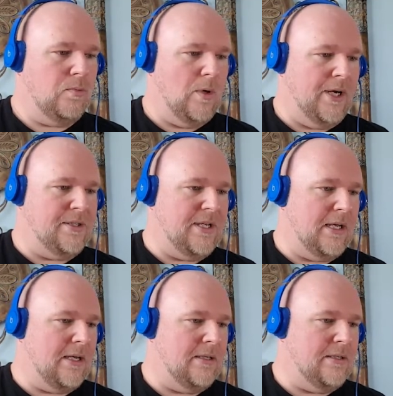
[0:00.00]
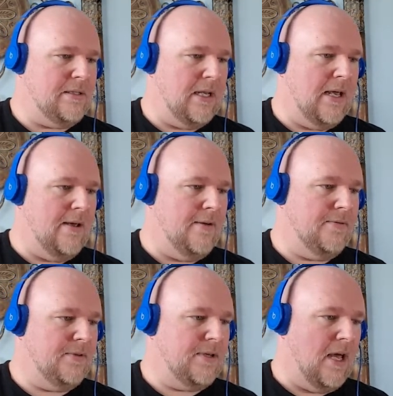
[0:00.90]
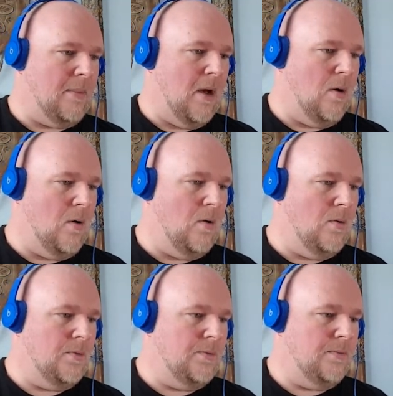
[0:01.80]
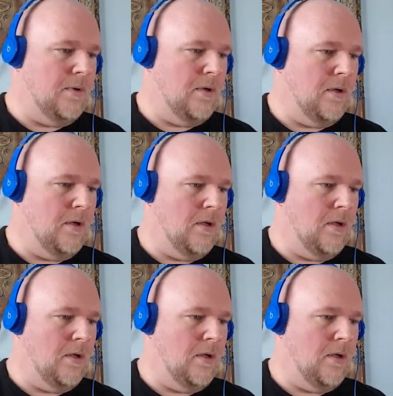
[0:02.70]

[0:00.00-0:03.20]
20 seconds left. Come on.